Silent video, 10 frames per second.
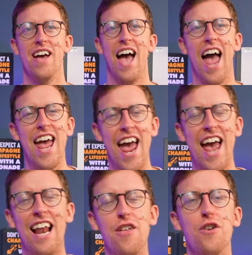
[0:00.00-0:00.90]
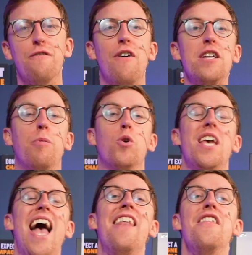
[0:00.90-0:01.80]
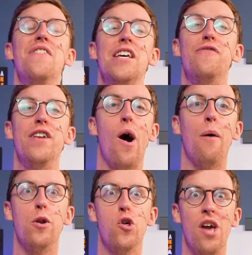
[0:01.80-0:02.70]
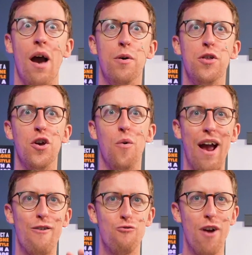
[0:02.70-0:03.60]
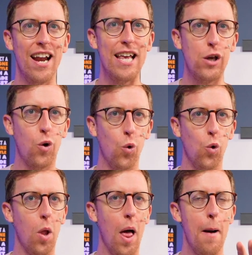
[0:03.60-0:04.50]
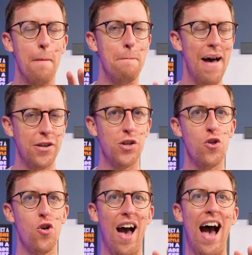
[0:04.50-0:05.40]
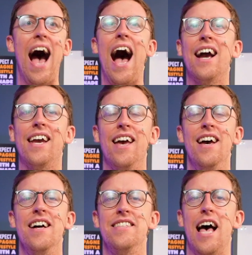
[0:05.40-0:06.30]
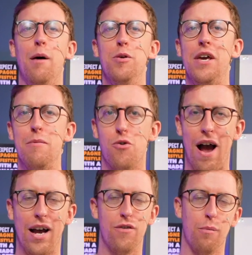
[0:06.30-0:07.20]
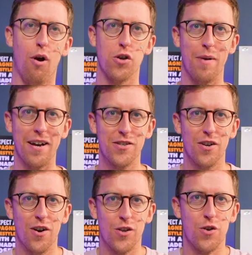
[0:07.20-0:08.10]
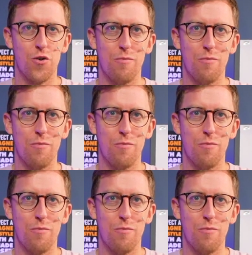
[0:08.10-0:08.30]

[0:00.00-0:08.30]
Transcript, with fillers: Hey, hey, hey, legend, Frazer Brookes here, and in this video I want to share with you a really cool messenger hack to help you keep track of your prospects on social